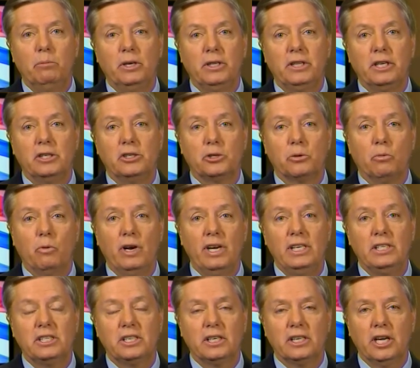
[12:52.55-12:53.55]
But there's a
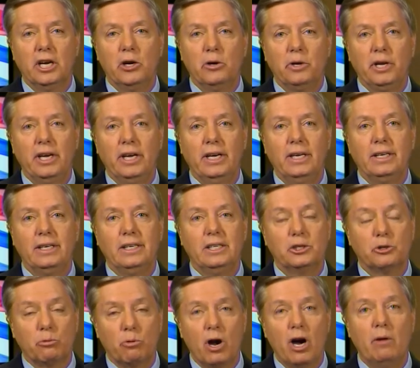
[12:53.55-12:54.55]
ways to go yet.
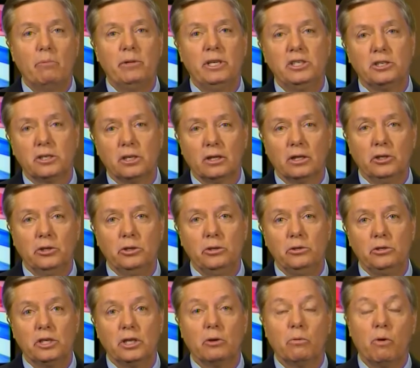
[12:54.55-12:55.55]
It's Romney's to
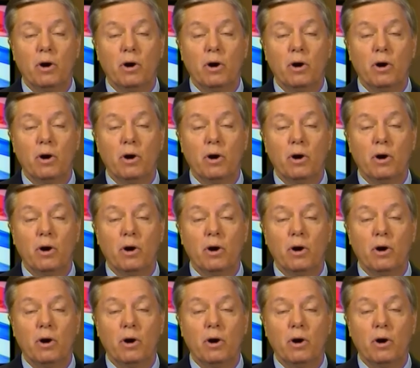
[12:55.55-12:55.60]
lose,